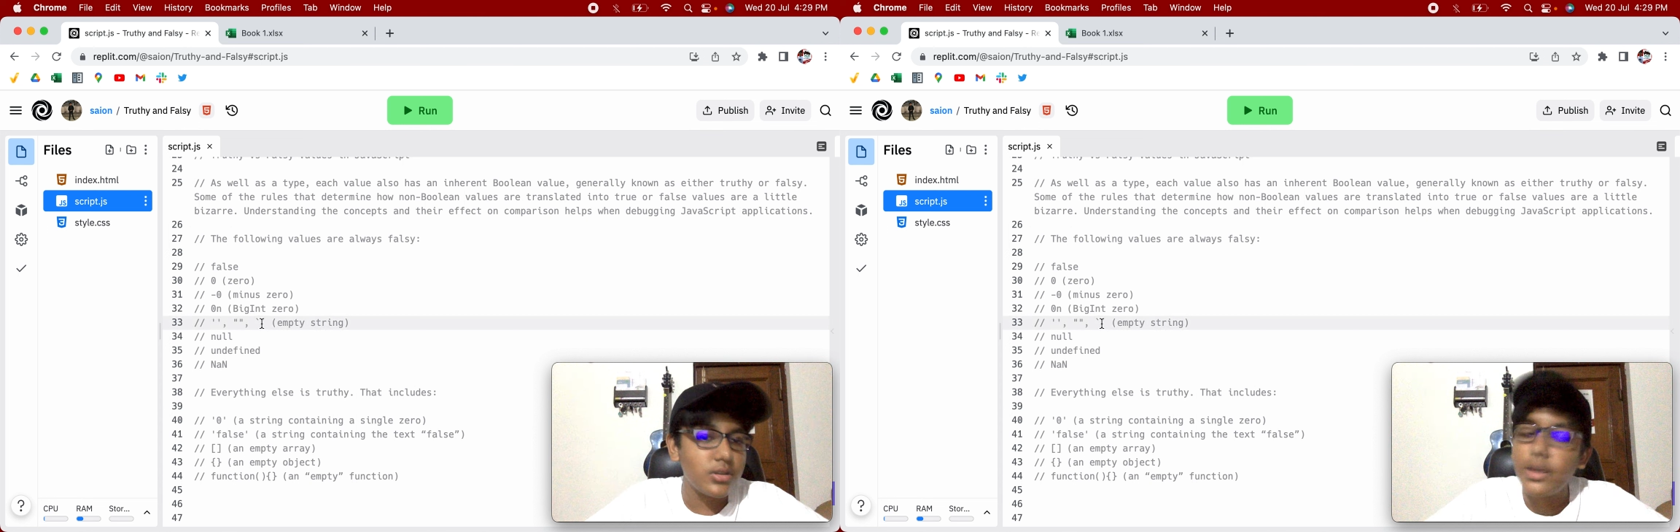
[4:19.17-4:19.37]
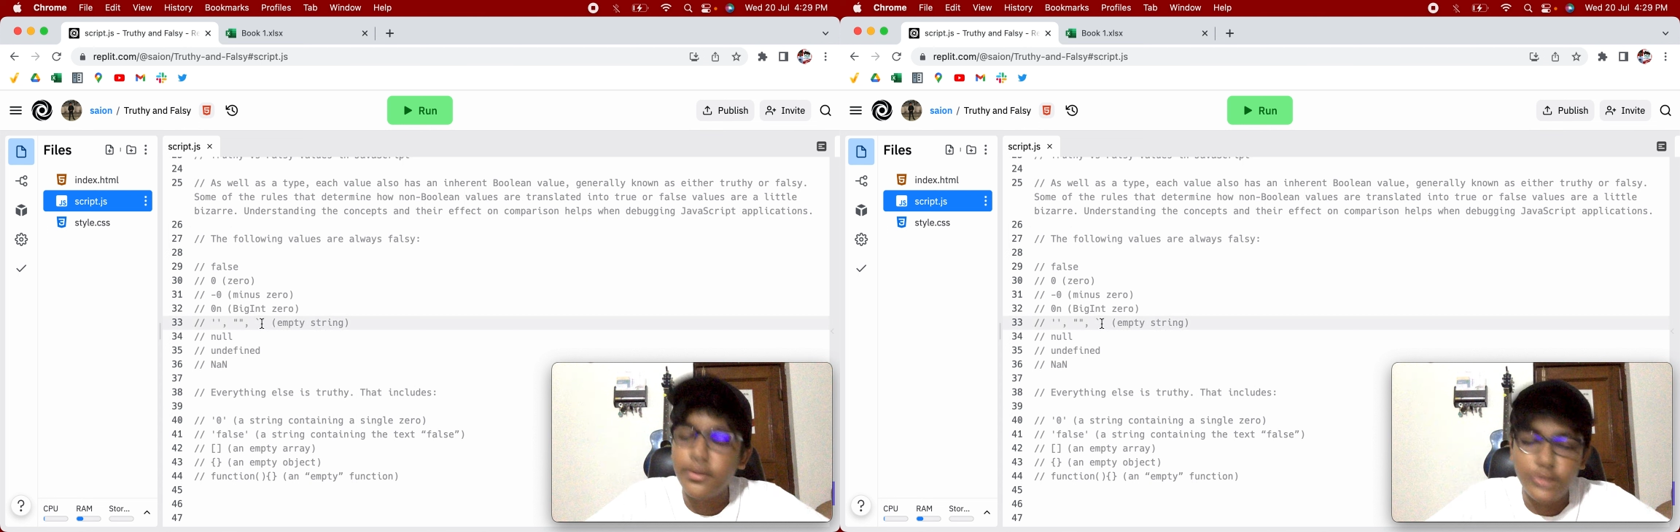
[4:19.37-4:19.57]

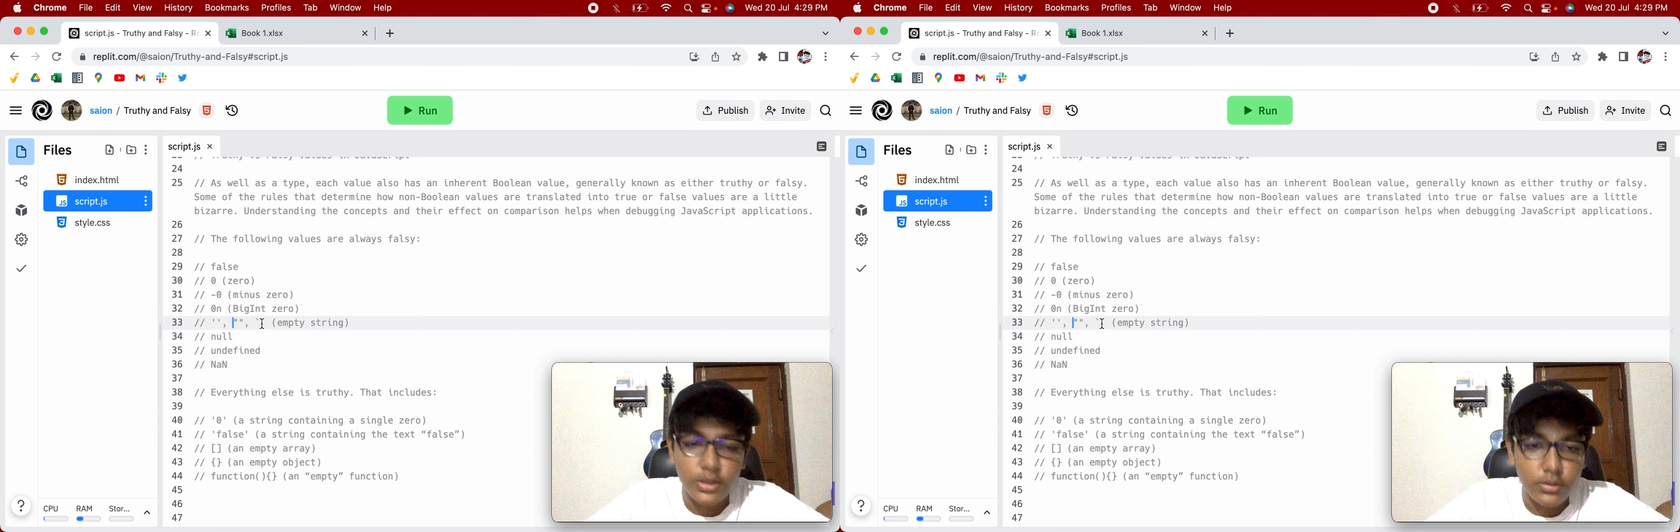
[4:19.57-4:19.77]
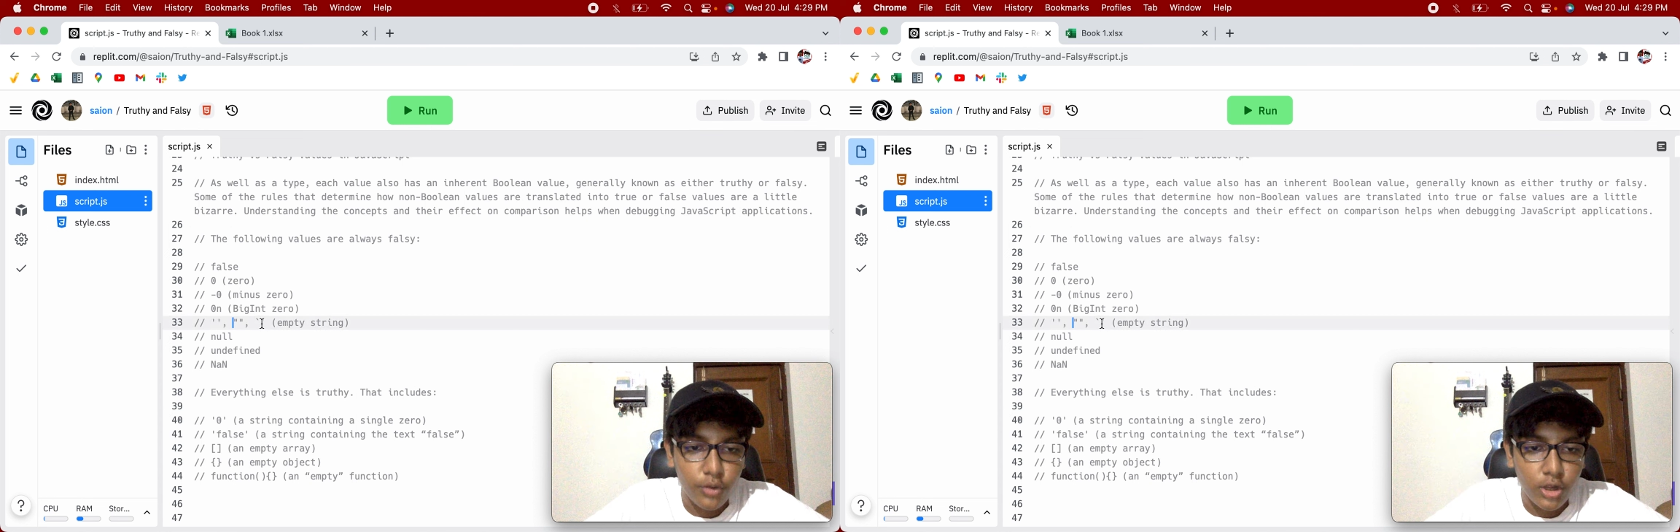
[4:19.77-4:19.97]
gives us
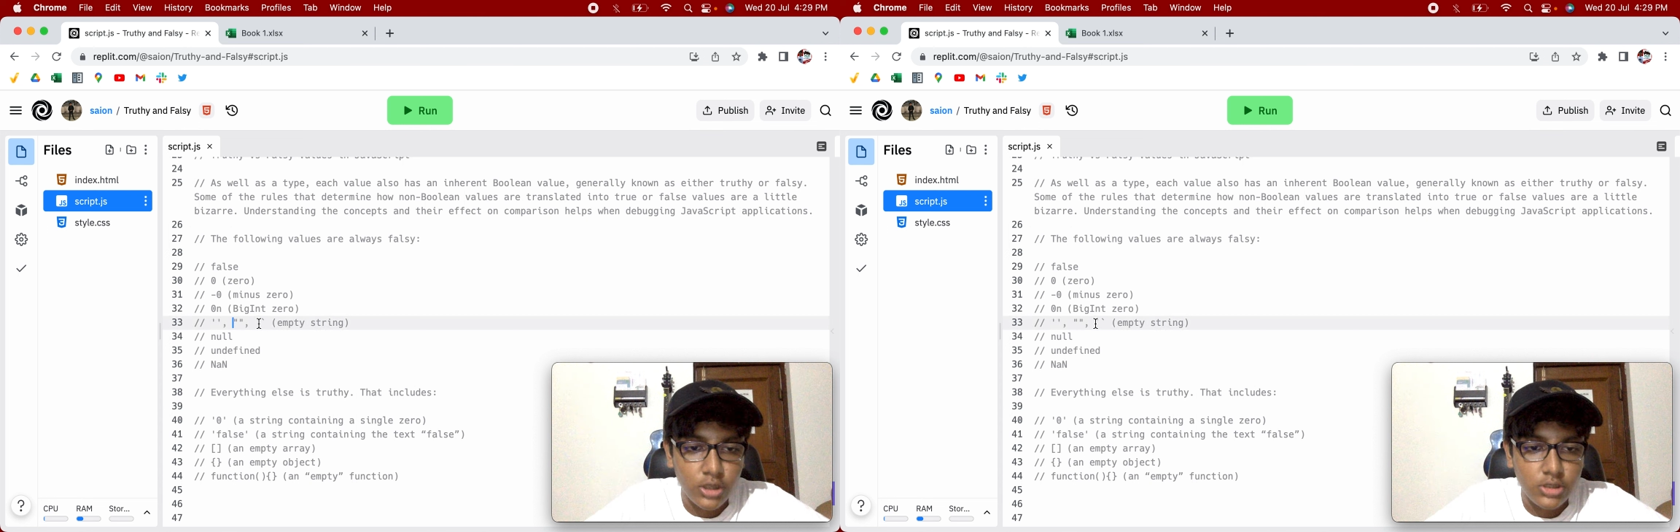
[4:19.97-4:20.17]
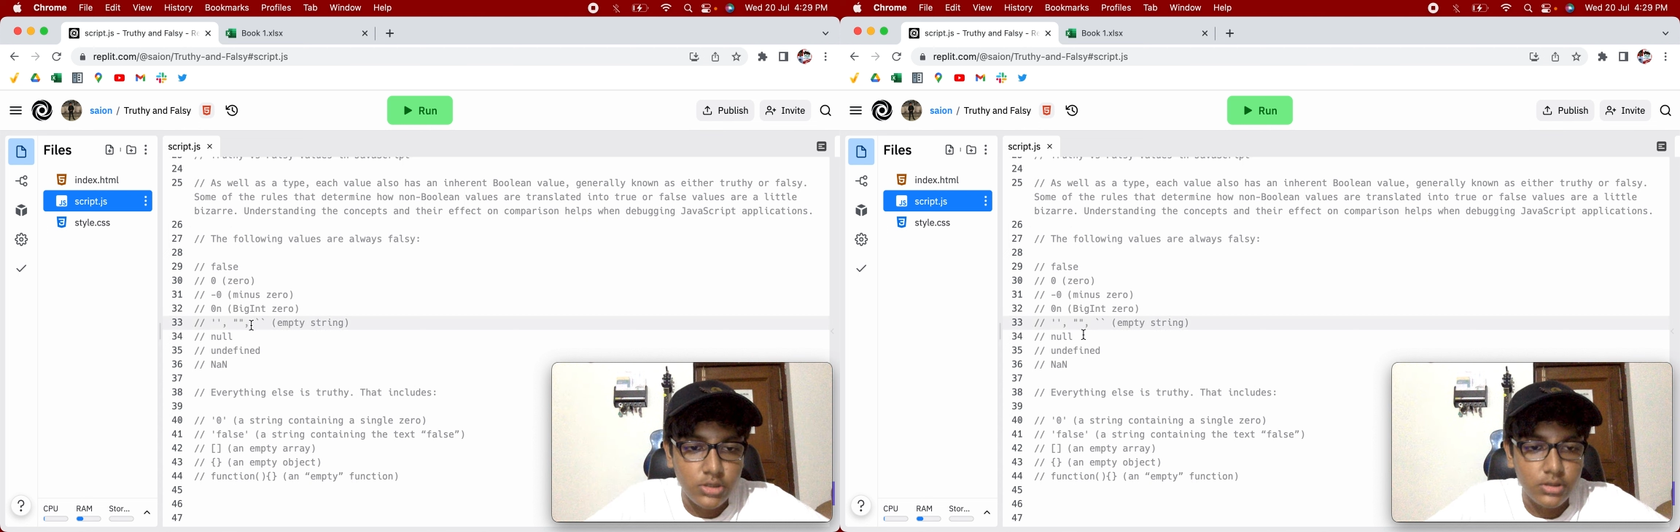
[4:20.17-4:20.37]

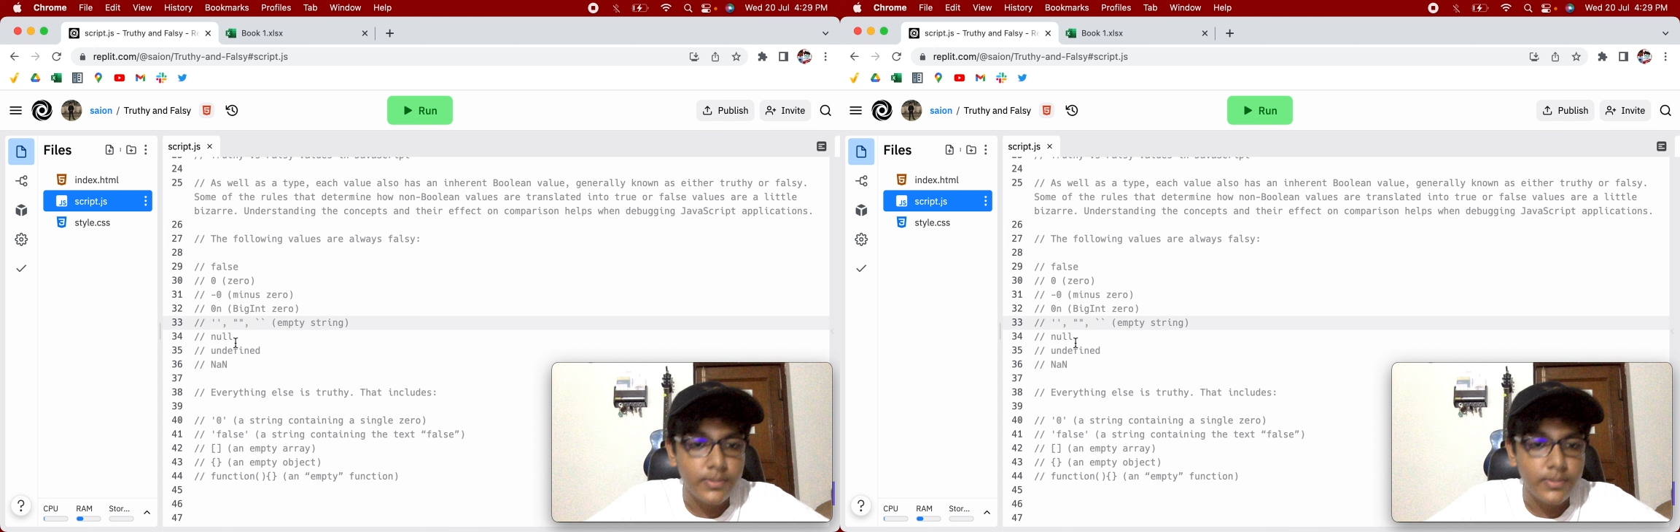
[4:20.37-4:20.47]
false.